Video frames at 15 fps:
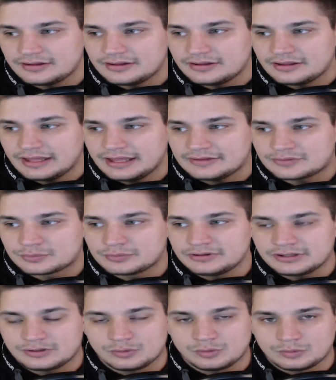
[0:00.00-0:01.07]
it's really
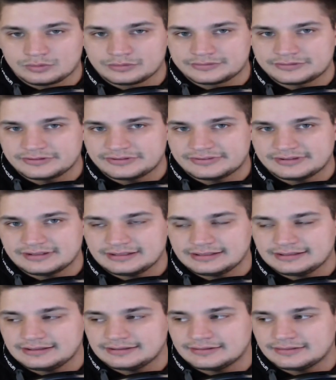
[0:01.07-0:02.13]
cool to
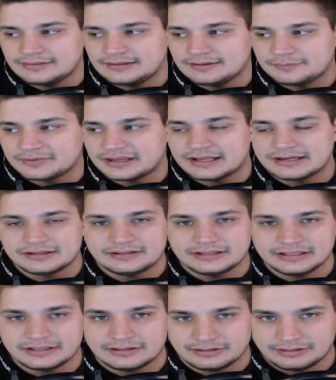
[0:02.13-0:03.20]
see them kind of
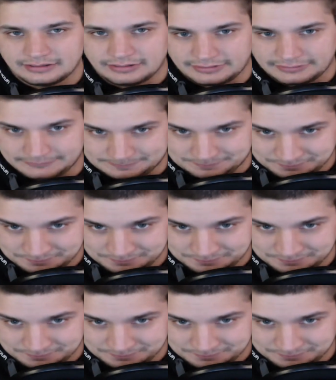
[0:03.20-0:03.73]
like them